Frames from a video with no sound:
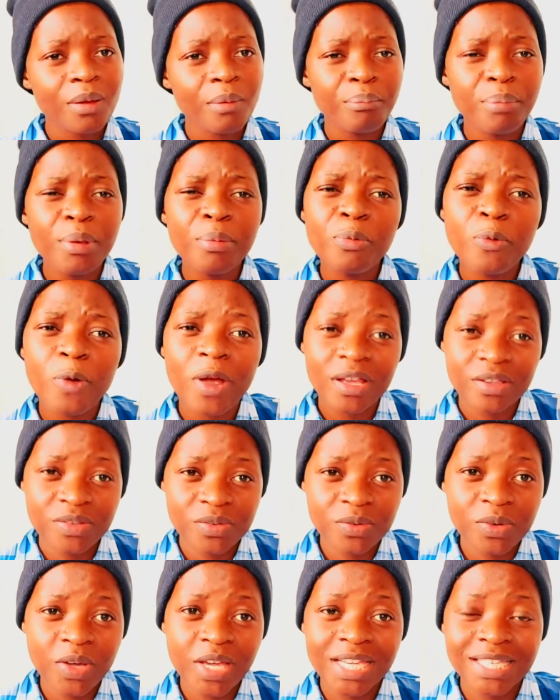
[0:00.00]
people were
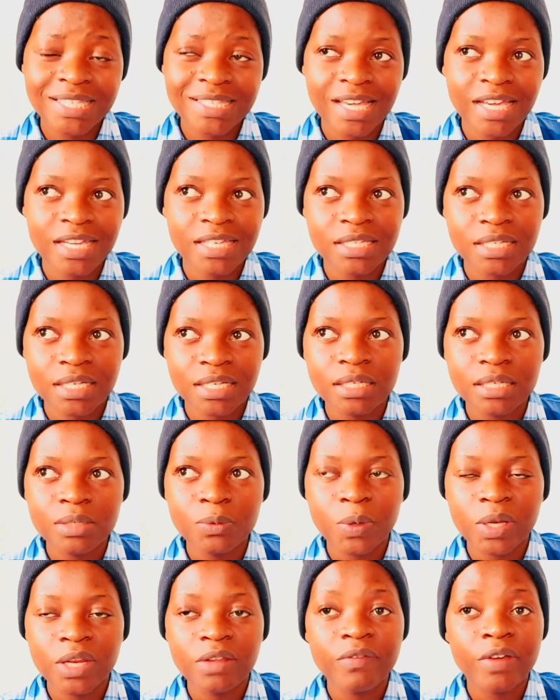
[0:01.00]
so excited
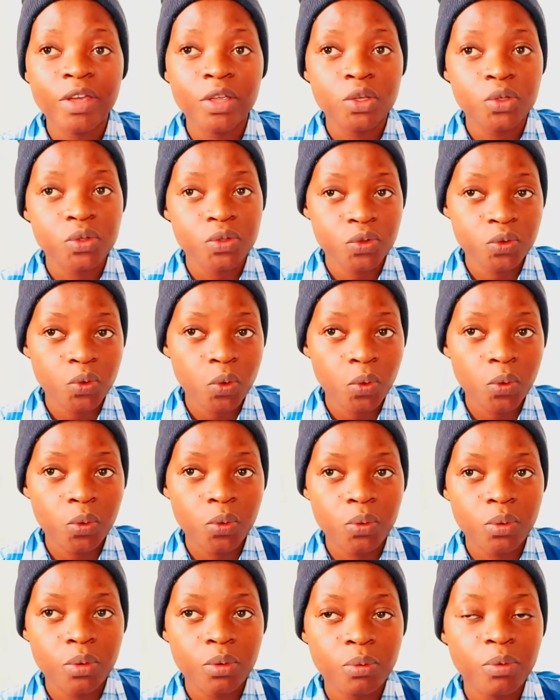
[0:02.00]
whenever you saw
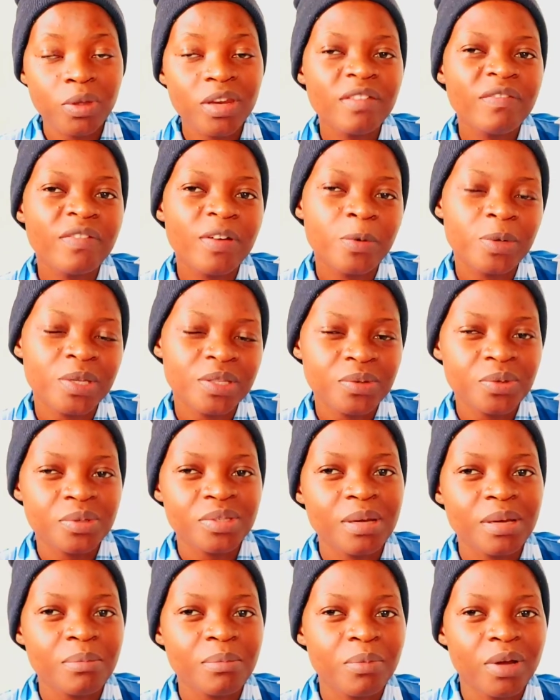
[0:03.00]
whenever we saw
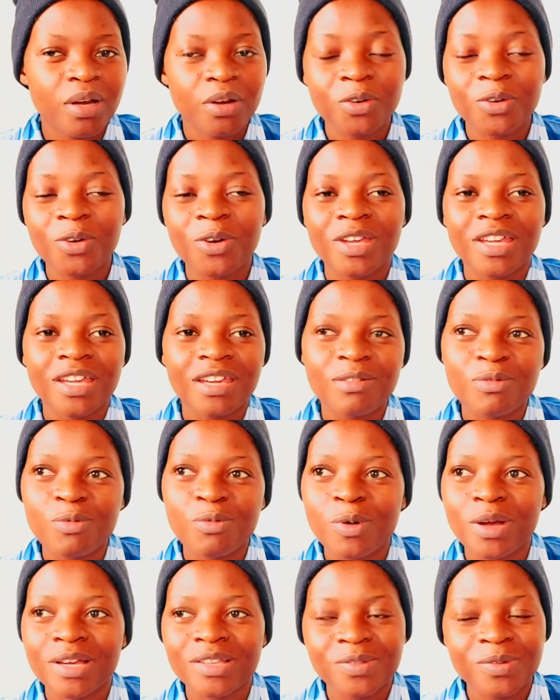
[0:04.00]
someone going we
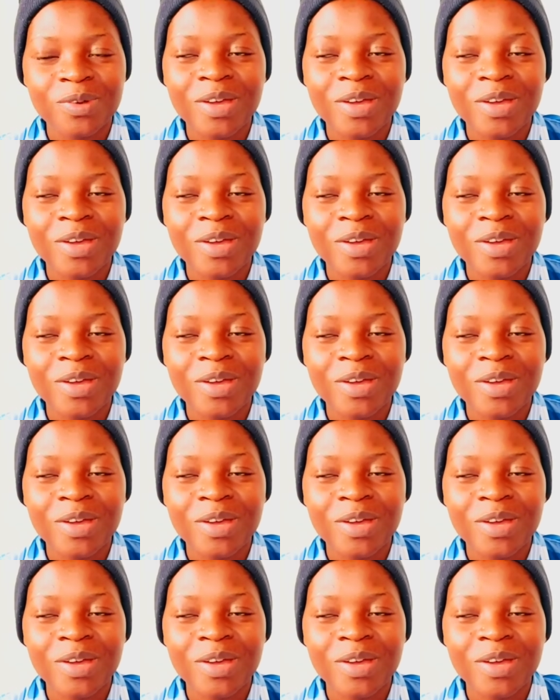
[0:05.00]
were so